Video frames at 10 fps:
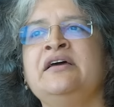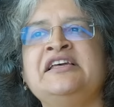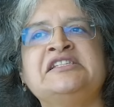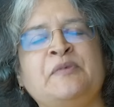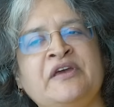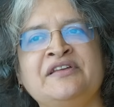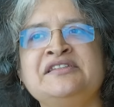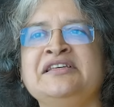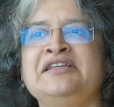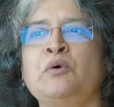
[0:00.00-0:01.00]

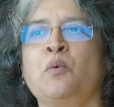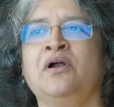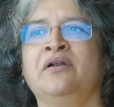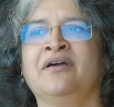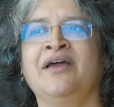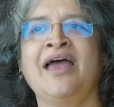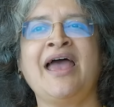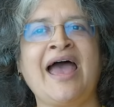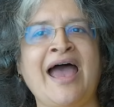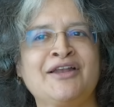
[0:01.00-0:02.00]
experiencing in the world.
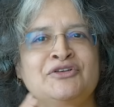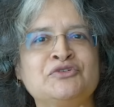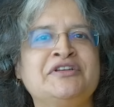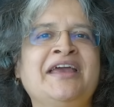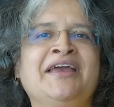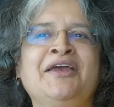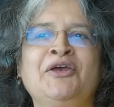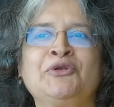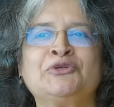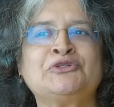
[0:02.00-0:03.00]
And today,
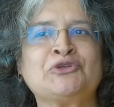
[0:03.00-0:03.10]
to